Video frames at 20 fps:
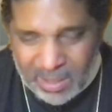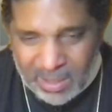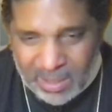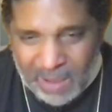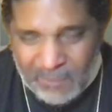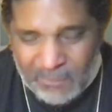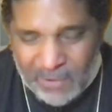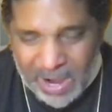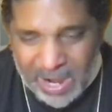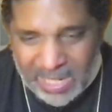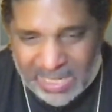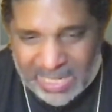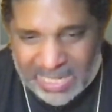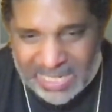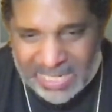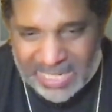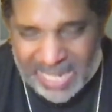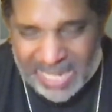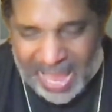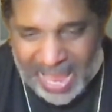Our very
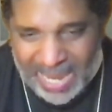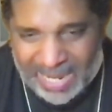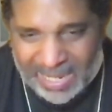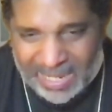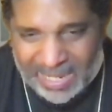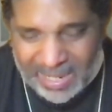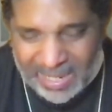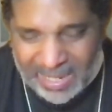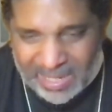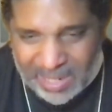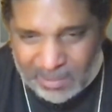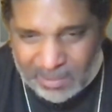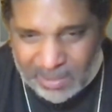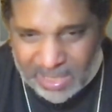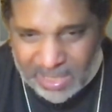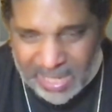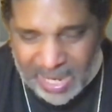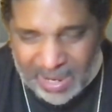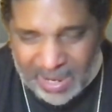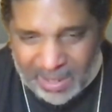society is at
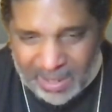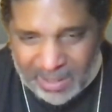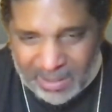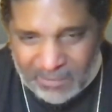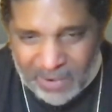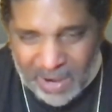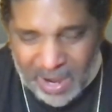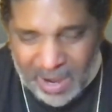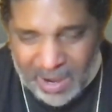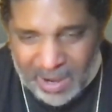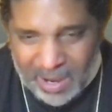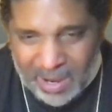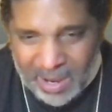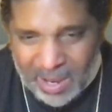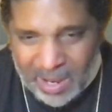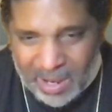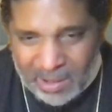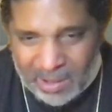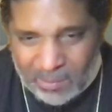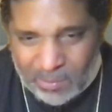stake. The very
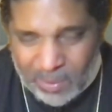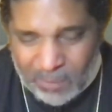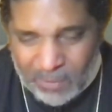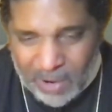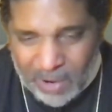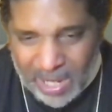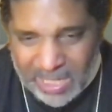the very